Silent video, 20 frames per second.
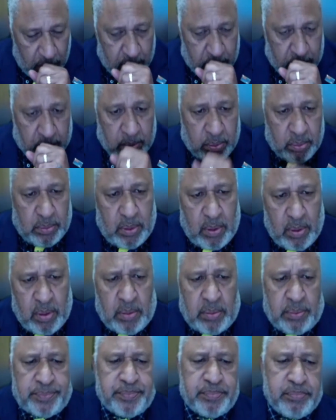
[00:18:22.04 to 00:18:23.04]

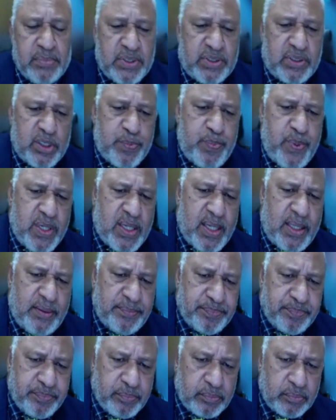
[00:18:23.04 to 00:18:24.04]
Mr.
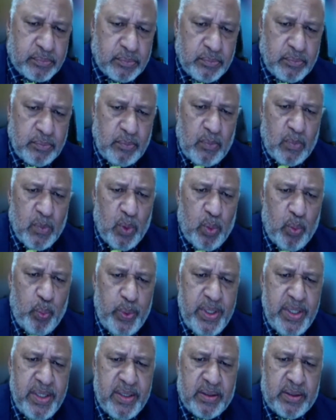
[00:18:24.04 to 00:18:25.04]
Speaker,
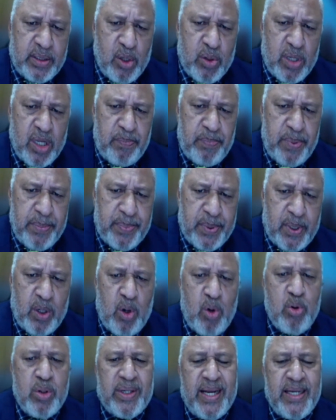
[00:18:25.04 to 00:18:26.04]
we the Toke
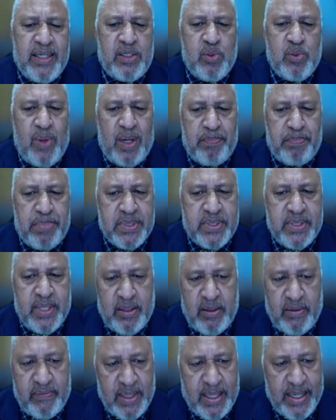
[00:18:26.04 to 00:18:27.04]
people own
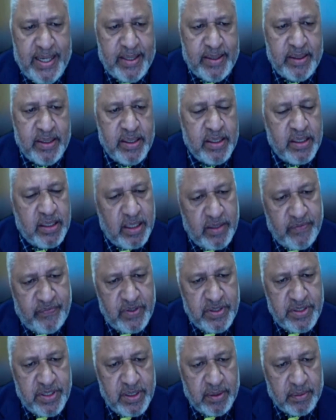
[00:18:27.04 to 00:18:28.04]
91% of the land in
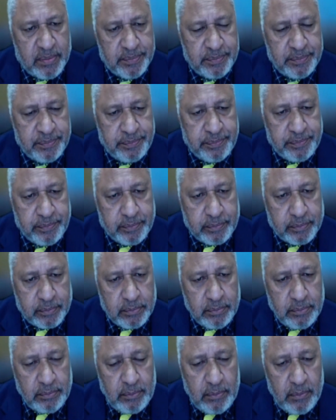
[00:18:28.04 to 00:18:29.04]
Fiji.
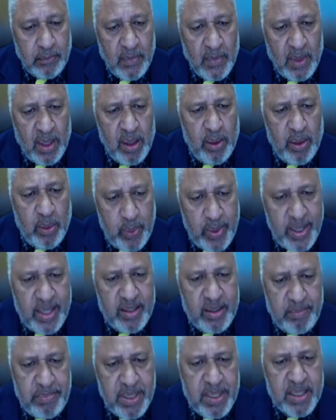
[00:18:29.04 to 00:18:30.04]
We
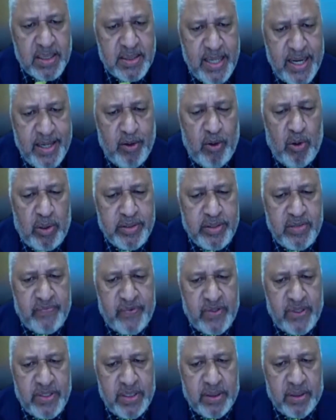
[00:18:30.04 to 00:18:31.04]
are the biggest landlords in
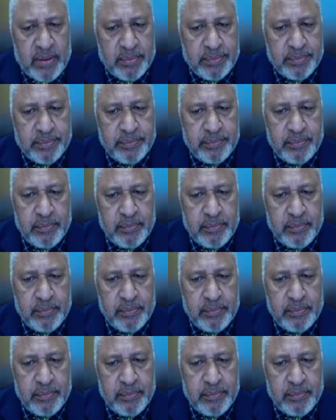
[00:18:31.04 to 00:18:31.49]
Fiji.